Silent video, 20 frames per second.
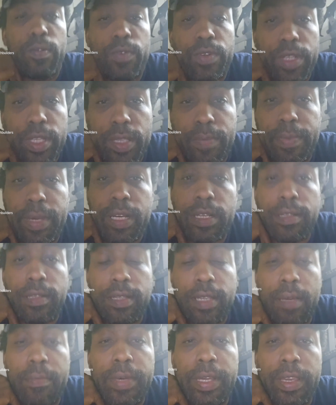you just spend
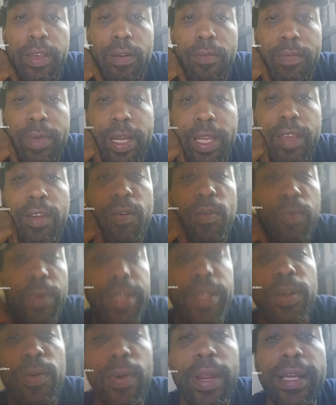some of your money or
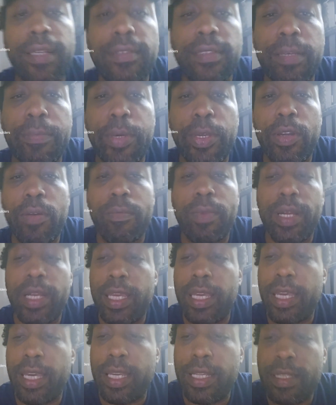redirect some of your
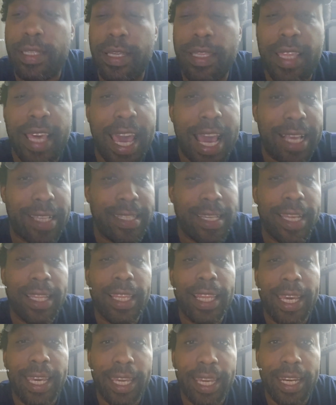money into the
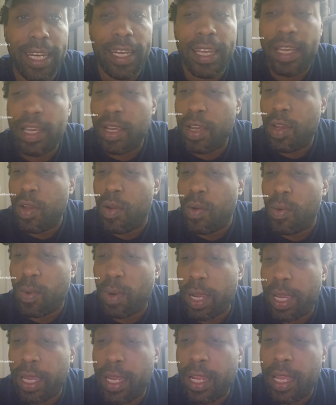asset lane,
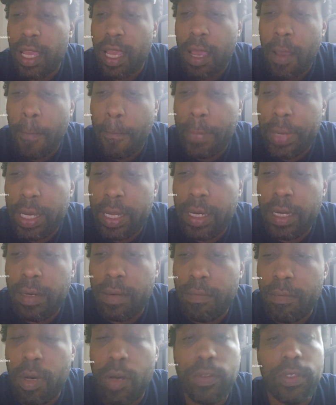right? But
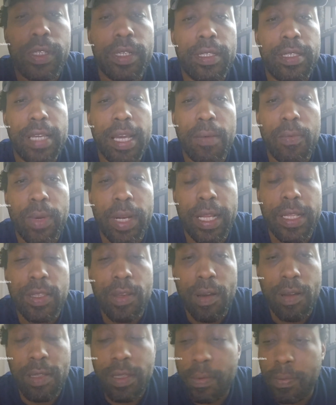most of the time when I
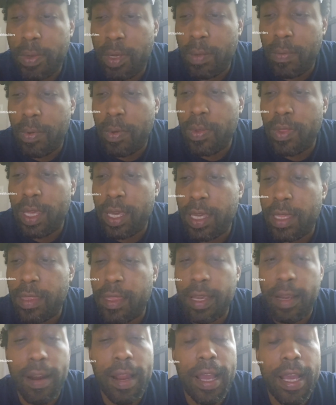talk to people, they
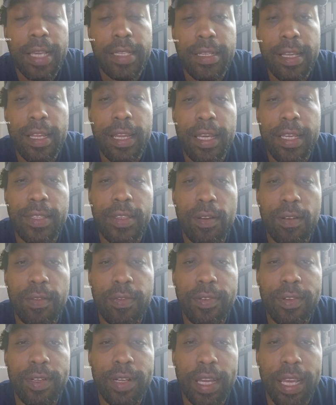their eyes glaze
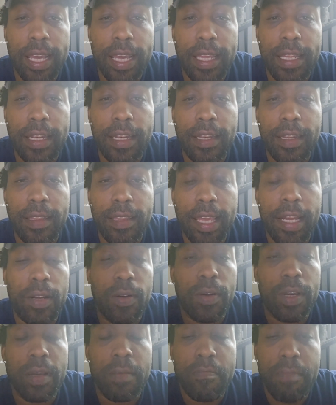over and they
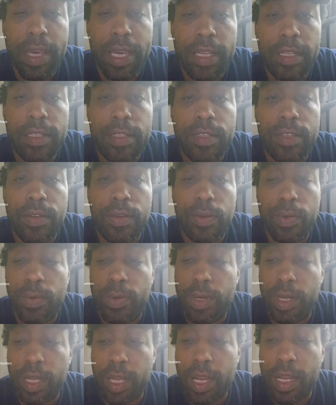don't commit
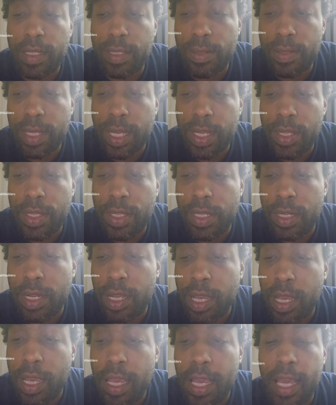to a
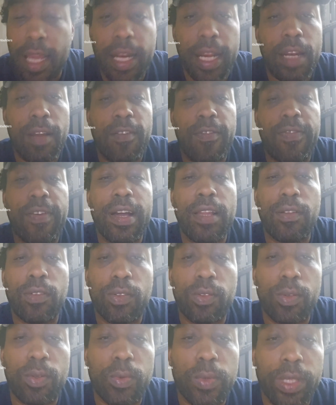consultation and they don't
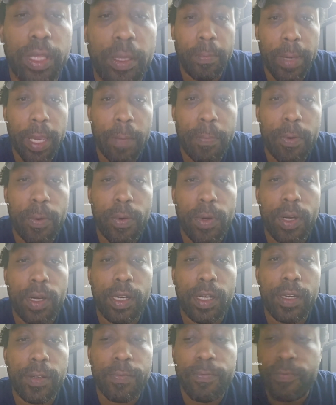follow through the
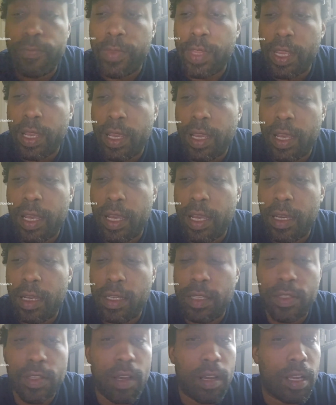paperwork.
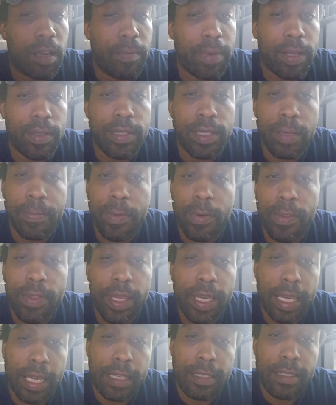Uh, you talk about simple
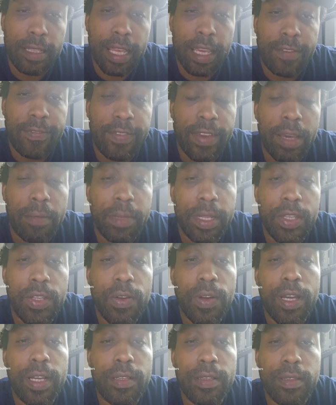things like family
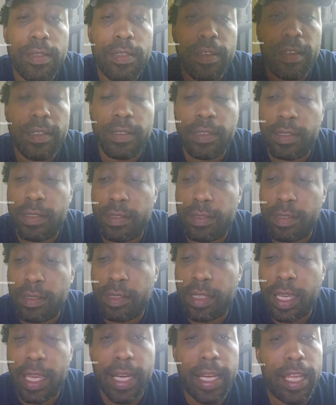trust. Uh,
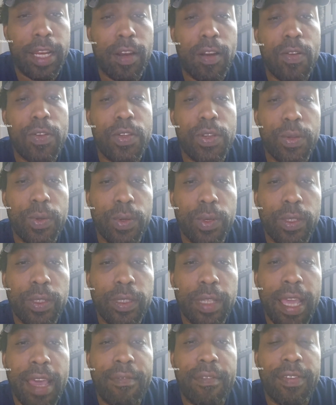can it hurt you
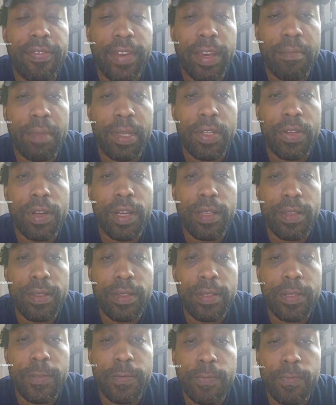to have a family trust?